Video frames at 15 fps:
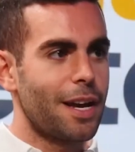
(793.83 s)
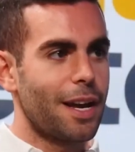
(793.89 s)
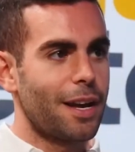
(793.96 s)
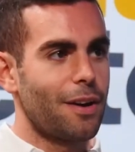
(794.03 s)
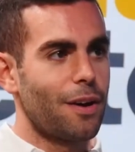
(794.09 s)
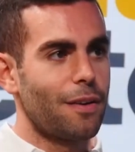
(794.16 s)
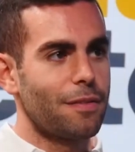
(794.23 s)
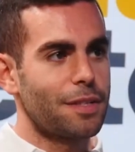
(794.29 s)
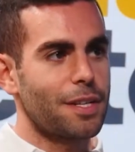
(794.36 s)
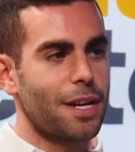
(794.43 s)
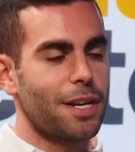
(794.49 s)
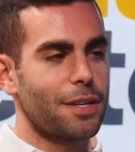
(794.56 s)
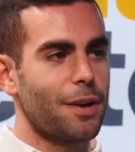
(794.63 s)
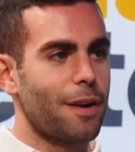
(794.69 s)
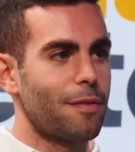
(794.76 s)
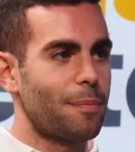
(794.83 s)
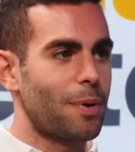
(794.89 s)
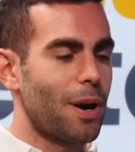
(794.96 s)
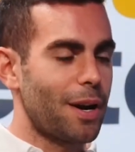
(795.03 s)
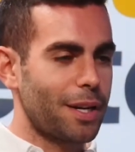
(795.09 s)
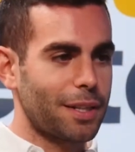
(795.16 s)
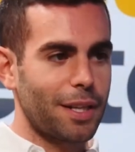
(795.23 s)
and all of a sudden you have a
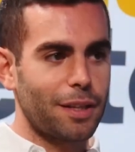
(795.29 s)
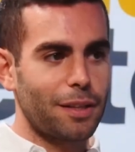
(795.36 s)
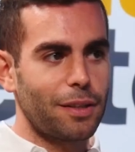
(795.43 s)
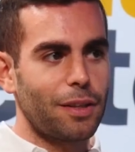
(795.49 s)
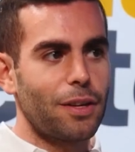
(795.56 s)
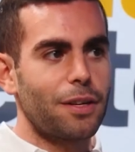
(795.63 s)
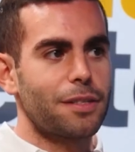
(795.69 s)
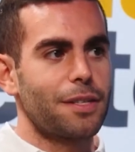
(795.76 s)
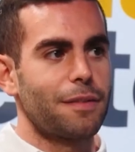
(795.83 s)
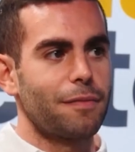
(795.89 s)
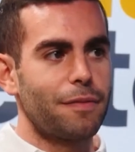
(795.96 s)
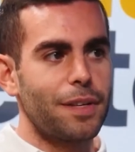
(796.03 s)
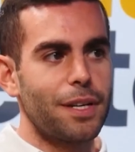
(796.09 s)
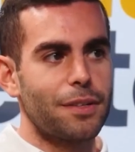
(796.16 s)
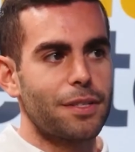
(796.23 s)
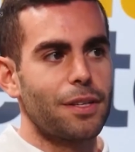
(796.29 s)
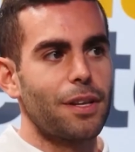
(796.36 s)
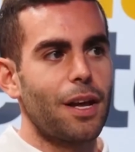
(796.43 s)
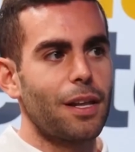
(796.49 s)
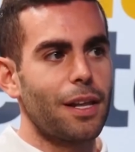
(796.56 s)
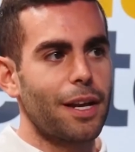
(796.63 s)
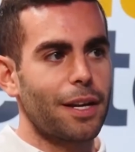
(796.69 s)
product that looks and feels a
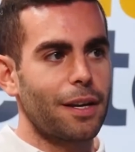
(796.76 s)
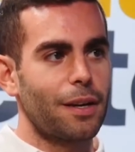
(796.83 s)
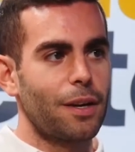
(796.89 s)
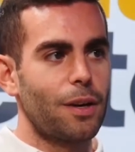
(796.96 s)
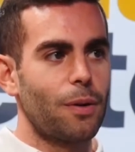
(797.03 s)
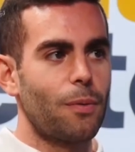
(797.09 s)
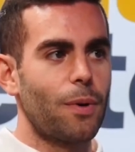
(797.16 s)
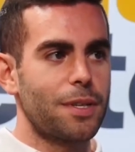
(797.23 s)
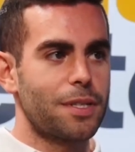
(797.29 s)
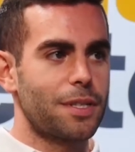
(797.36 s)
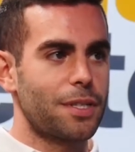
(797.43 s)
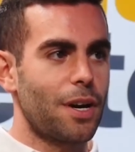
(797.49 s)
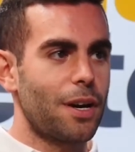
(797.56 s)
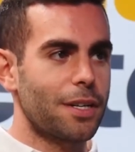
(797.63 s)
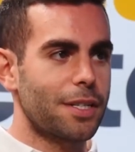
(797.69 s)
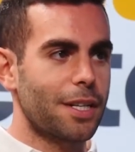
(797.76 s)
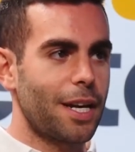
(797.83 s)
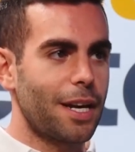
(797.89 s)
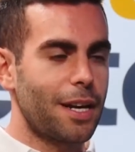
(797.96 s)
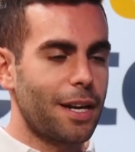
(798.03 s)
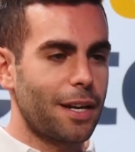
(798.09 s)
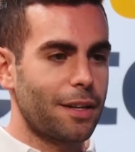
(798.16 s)
lot like what's
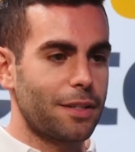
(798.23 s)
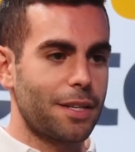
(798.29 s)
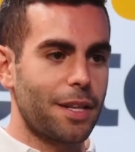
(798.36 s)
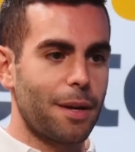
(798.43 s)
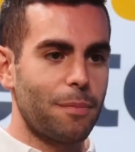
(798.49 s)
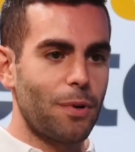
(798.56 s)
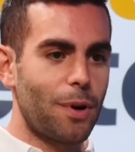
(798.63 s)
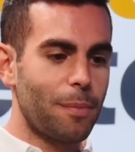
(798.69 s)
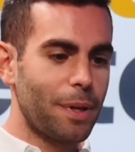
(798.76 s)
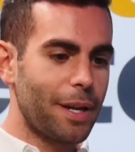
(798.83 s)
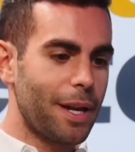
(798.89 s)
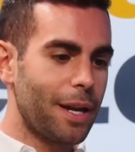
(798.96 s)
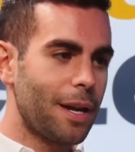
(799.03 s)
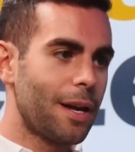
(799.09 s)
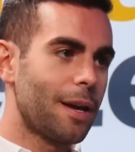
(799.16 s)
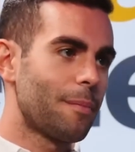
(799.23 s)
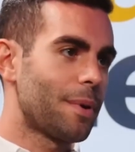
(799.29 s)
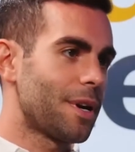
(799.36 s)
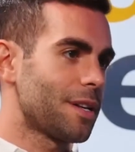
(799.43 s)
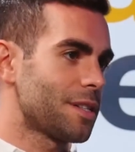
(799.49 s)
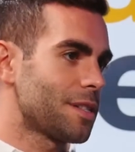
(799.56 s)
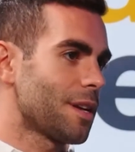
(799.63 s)
intoxicating to them normally,
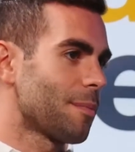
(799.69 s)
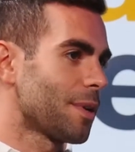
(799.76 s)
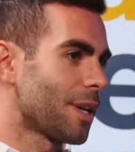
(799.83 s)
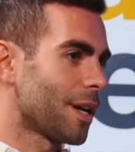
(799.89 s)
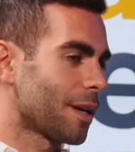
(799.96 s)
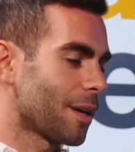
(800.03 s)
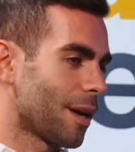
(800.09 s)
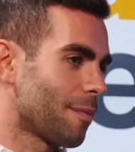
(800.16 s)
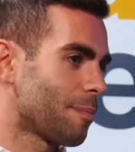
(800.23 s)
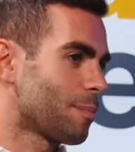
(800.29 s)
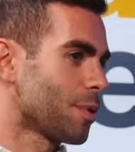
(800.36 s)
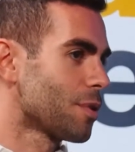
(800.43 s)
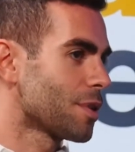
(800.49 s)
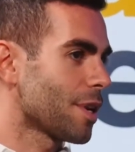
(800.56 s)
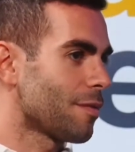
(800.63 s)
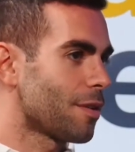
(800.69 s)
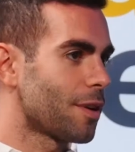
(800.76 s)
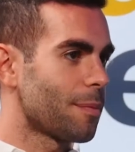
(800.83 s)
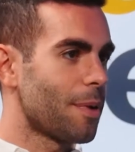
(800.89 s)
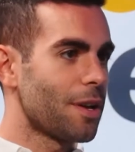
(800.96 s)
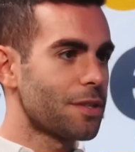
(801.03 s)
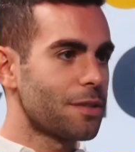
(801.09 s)
but as someone like Bruce, I've heard
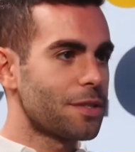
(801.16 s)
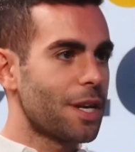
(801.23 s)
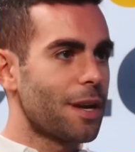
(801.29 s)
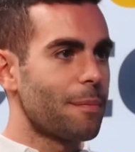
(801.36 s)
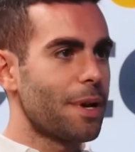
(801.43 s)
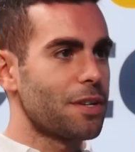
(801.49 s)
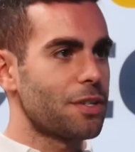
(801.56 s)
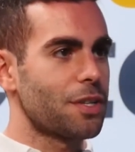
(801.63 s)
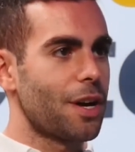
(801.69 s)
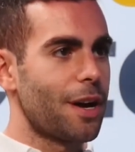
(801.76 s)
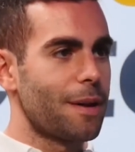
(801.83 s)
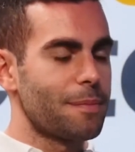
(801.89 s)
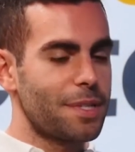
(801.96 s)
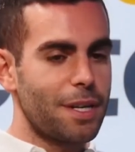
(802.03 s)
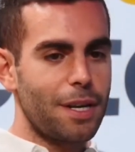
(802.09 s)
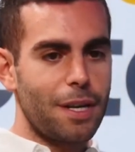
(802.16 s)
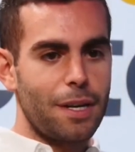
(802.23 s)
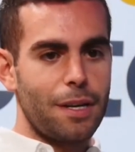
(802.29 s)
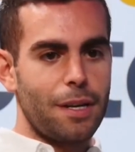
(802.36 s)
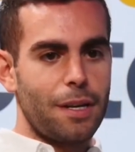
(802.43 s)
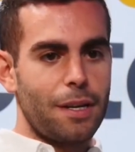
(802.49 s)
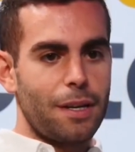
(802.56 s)
him also say a bunch of times,
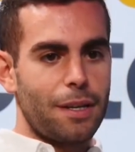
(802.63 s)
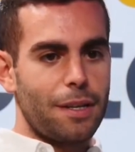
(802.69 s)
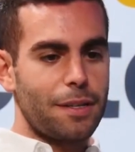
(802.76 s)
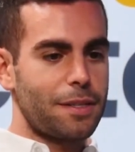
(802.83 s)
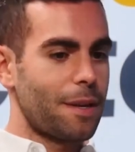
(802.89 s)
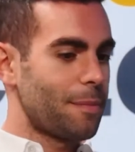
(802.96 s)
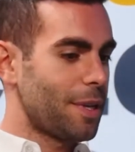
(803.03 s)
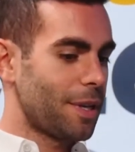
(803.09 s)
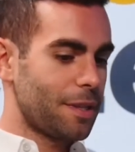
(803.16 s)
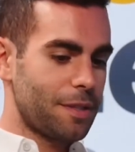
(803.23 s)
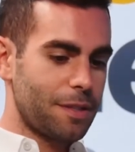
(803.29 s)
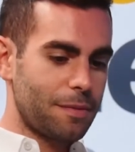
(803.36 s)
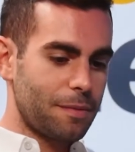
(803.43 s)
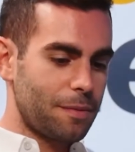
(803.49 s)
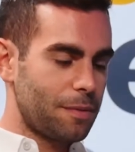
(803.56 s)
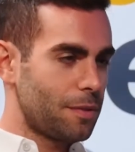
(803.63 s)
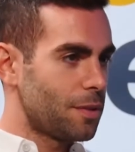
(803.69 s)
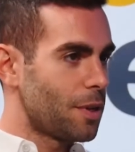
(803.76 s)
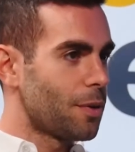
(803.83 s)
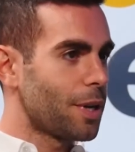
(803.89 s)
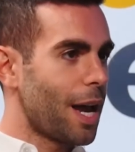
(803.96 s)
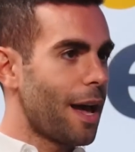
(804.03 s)
this is something that's
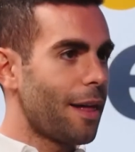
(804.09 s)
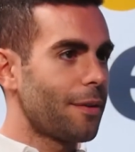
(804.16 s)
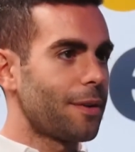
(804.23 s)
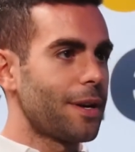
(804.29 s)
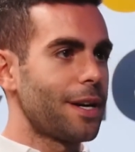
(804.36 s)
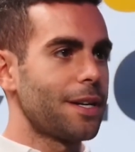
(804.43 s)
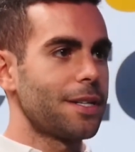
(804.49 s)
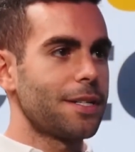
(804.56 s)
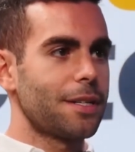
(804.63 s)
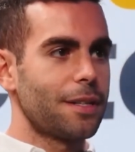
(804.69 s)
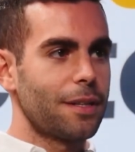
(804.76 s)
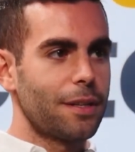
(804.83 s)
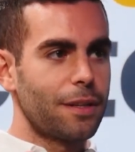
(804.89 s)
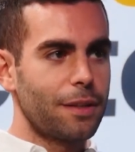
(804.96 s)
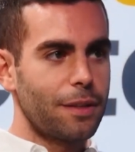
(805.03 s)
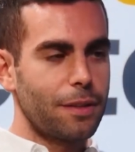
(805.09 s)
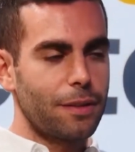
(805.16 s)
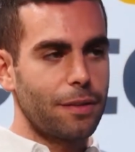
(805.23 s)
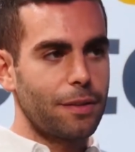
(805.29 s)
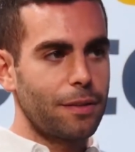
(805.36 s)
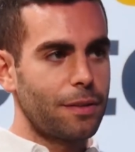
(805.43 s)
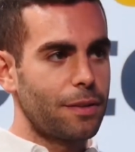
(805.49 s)
no calories,
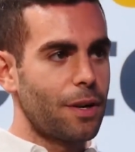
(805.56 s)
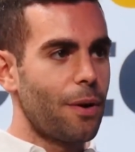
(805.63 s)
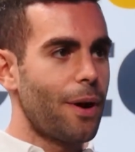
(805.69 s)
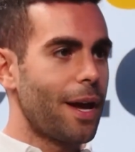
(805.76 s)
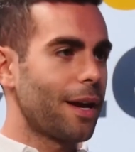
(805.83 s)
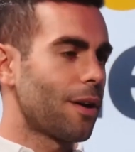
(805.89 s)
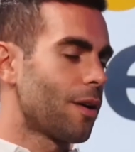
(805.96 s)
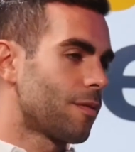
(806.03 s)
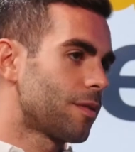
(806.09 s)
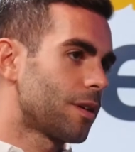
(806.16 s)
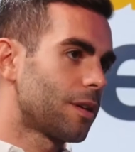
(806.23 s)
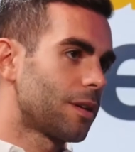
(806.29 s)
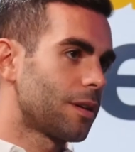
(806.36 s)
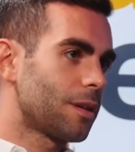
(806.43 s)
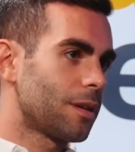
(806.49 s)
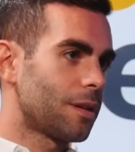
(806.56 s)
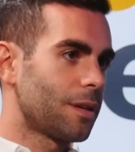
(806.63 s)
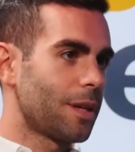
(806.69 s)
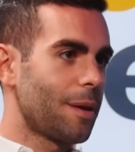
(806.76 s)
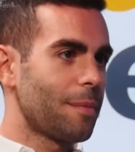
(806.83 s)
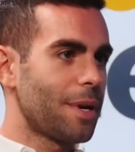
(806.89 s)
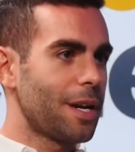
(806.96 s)
no hangover or
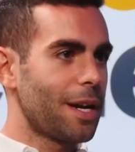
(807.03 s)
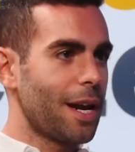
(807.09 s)
limited